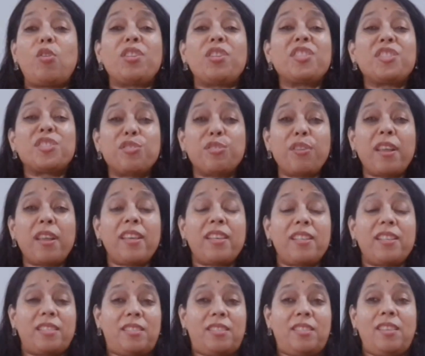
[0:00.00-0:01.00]
or
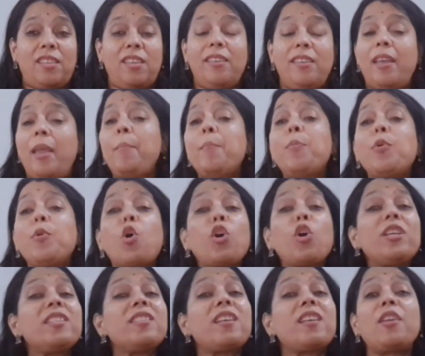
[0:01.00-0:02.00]
stress
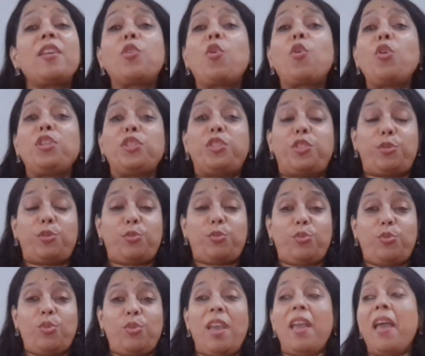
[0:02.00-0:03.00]
employees are going through
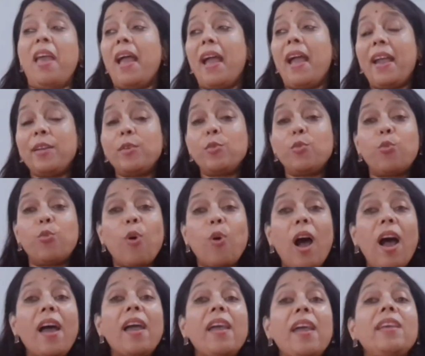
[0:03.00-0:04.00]
and
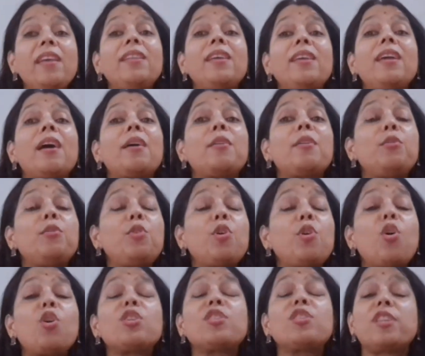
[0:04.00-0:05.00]
why they are
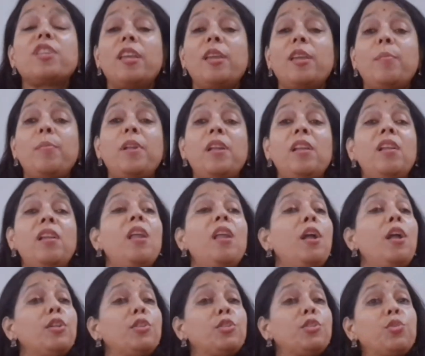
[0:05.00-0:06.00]
not able
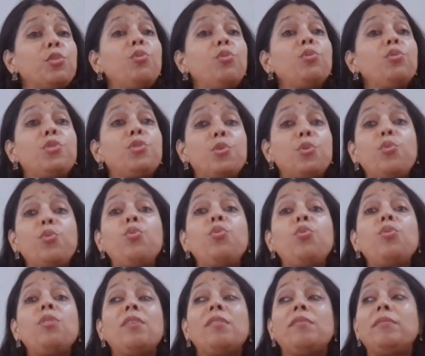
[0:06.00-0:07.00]
to
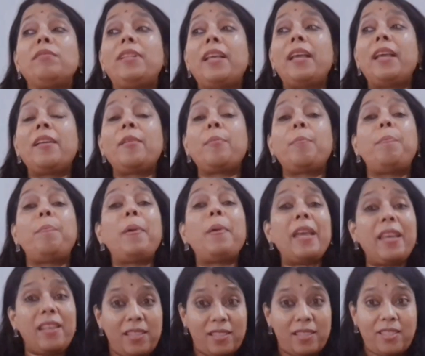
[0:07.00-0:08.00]
do their
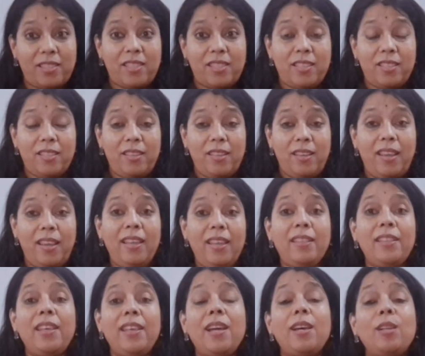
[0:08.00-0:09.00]
best
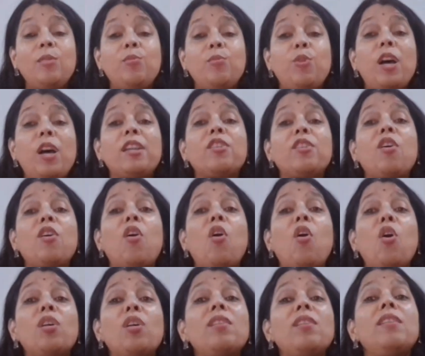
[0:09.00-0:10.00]
in their work
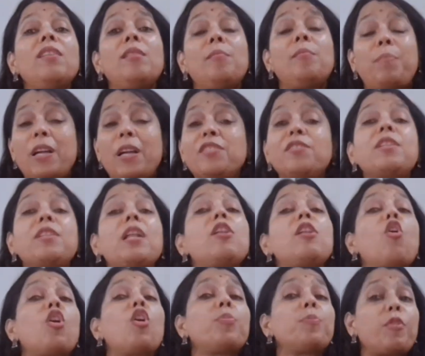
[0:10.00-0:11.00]
or
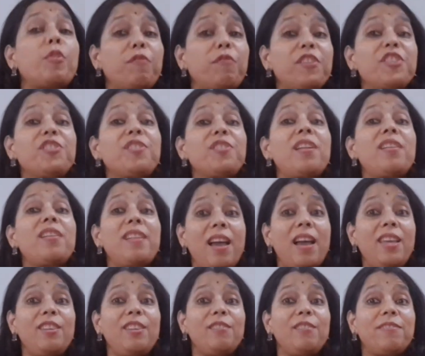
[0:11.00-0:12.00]
personal or professional
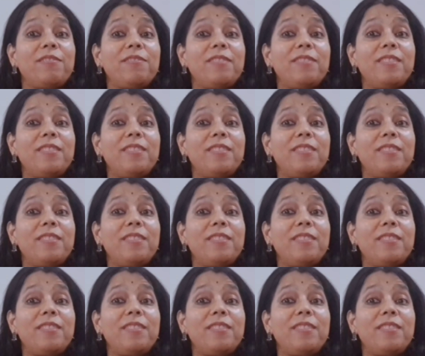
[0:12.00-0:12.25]
life.